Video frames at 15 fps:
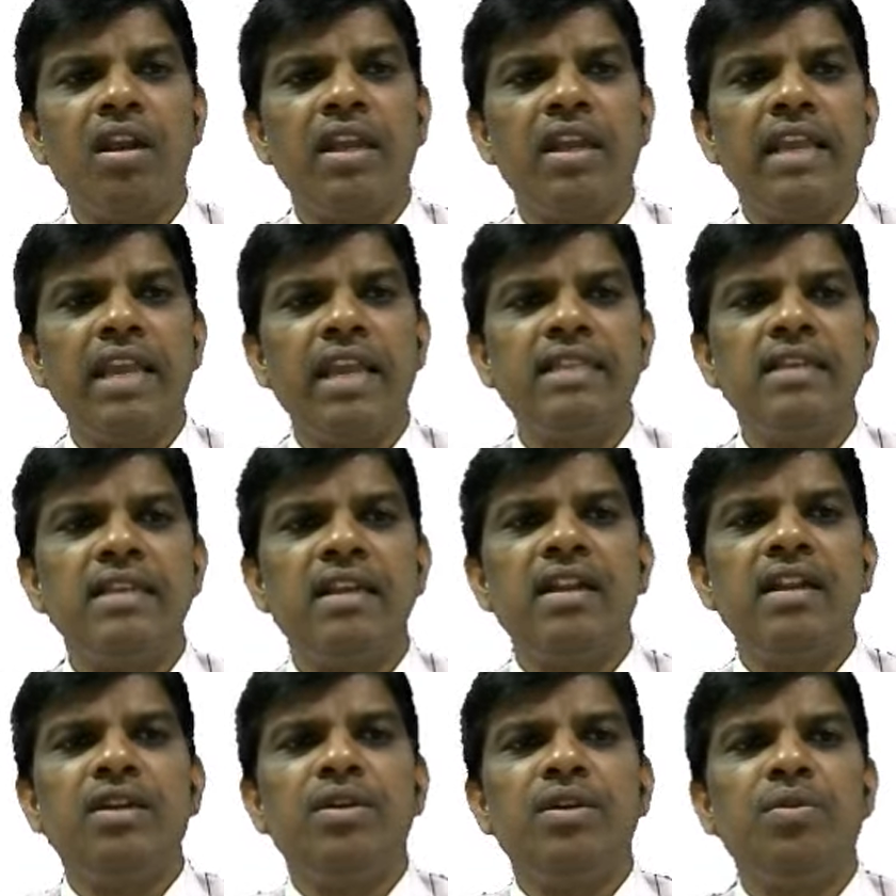yes,
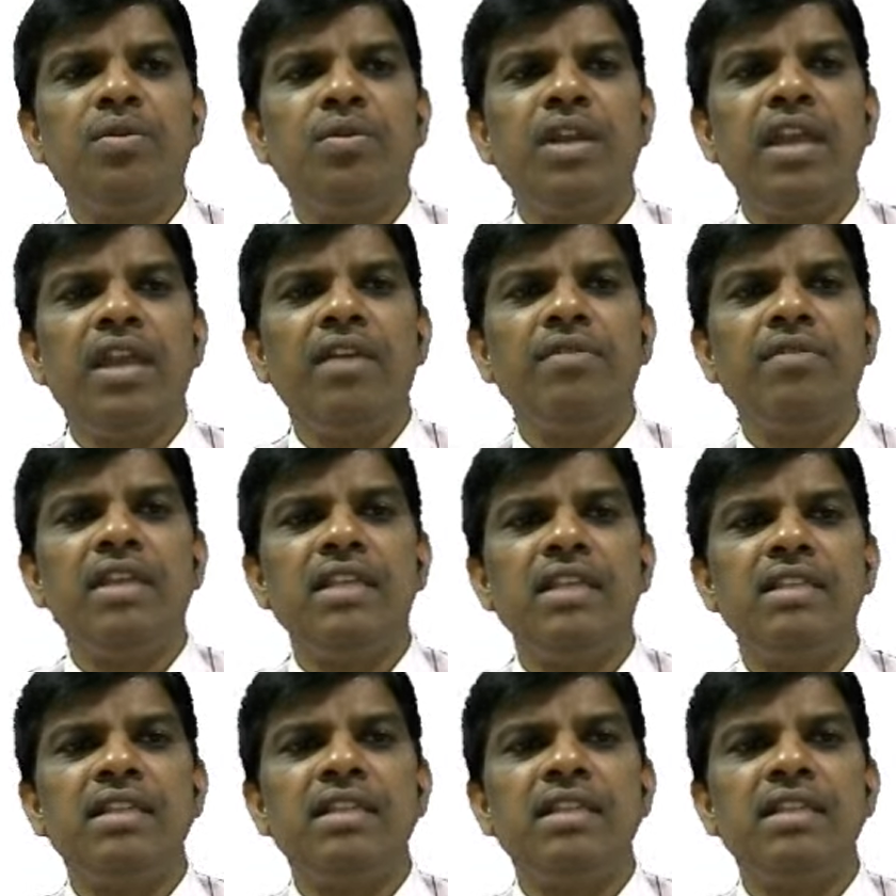to give this